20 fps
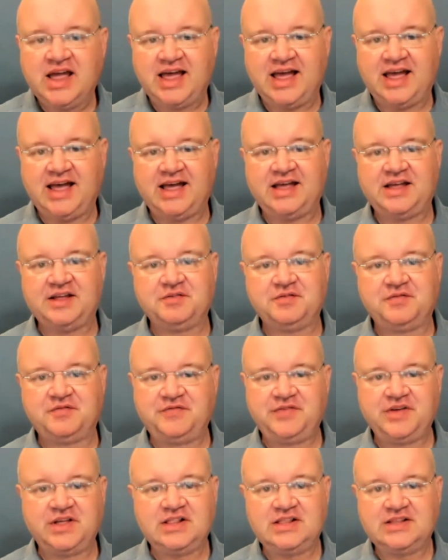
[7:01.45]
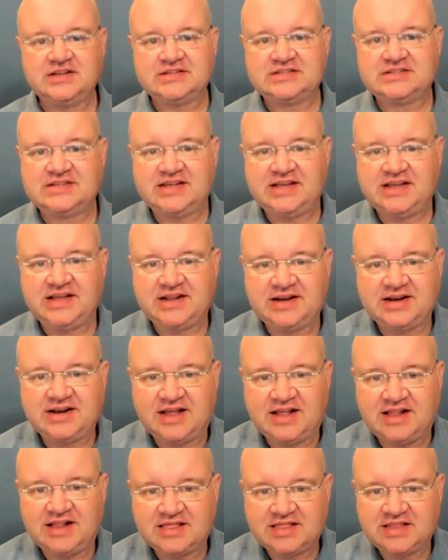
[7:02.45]
Uh, fill us in
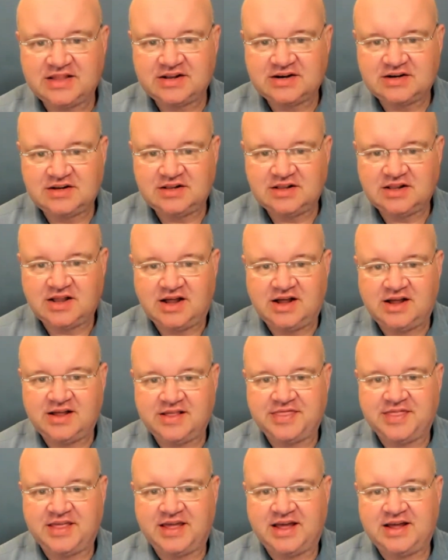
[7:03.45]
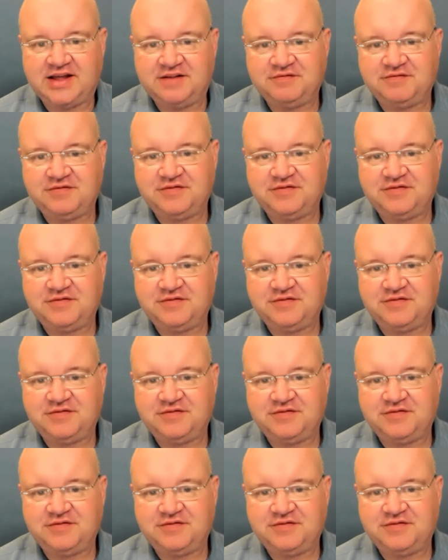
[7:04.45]
a little on that